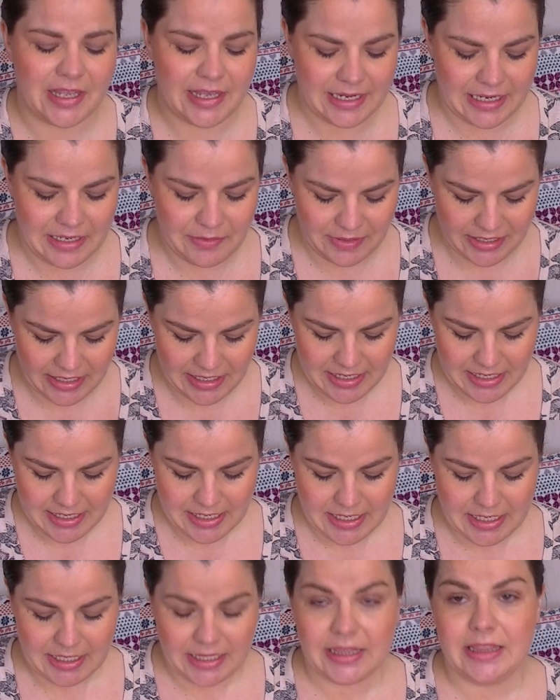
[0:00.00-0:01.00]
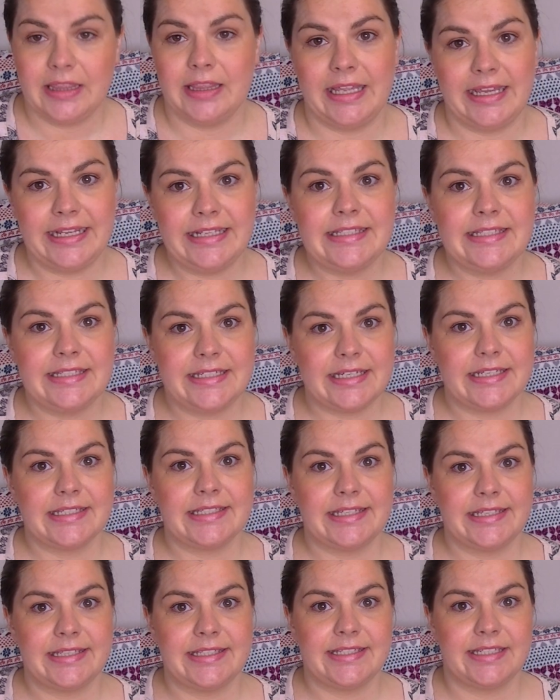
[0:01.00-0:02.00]
Anyway, let's
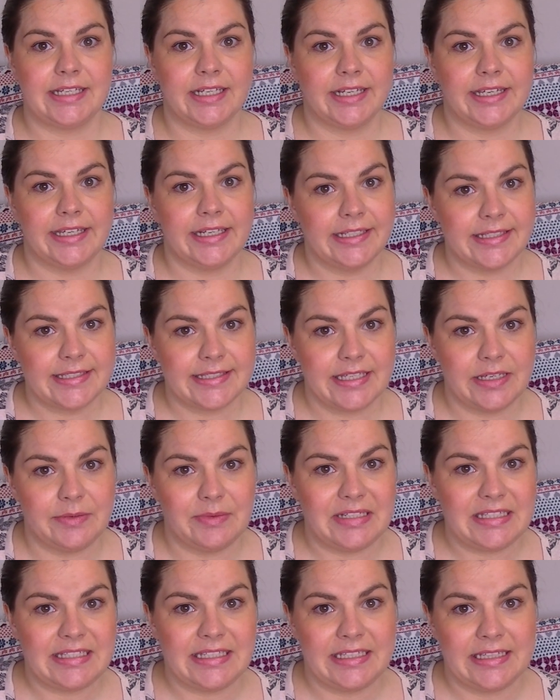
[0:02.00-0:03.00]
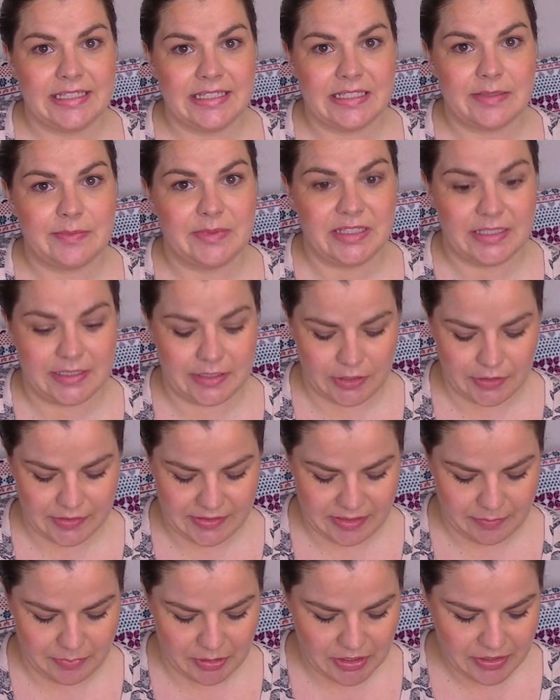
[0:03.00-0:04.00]
just get stuck in and see what's in this month's
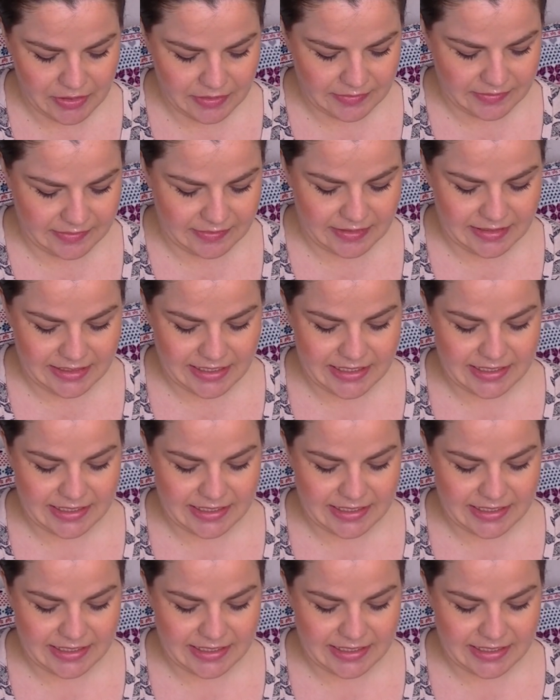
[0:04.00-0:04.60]
glossy box.